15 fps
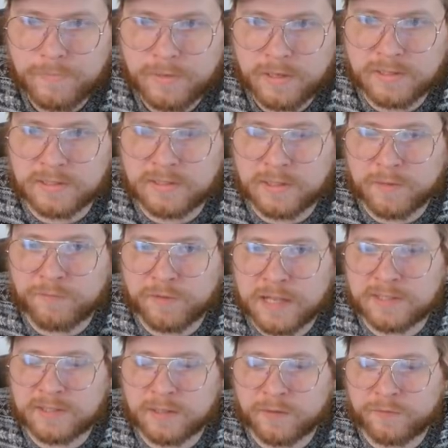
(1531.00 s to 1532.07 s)
Because it's the
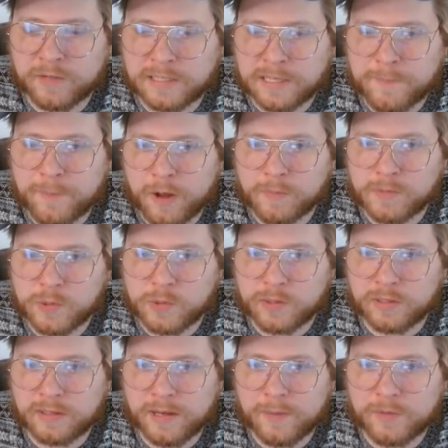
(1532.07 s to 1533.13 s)
it's the deflecting palm doing
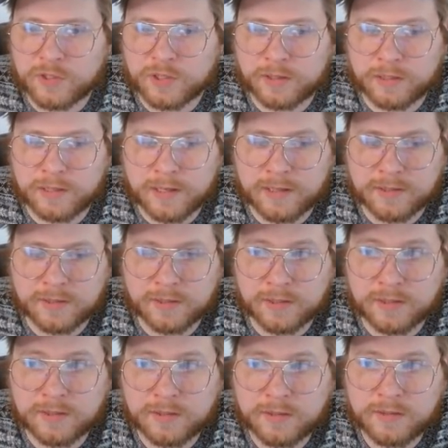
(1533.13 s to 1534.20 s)
the damage, not the
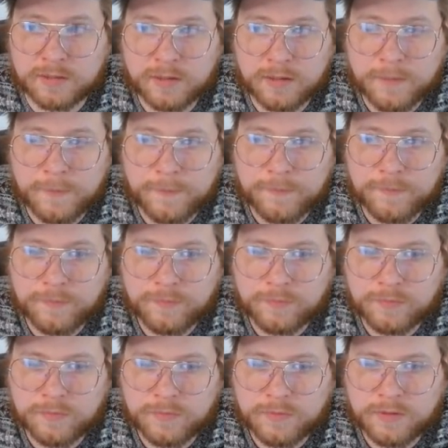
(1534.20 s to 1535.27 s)
nexus.
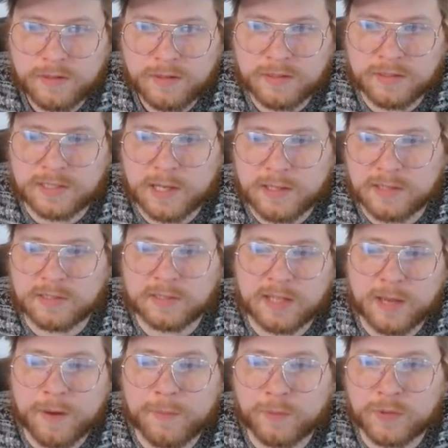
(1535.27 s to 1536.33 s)
This this has
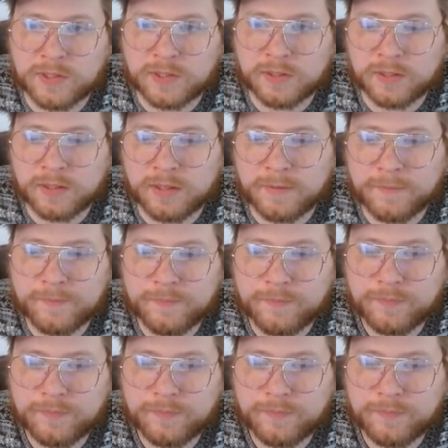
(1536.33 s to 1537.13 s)
come up recently.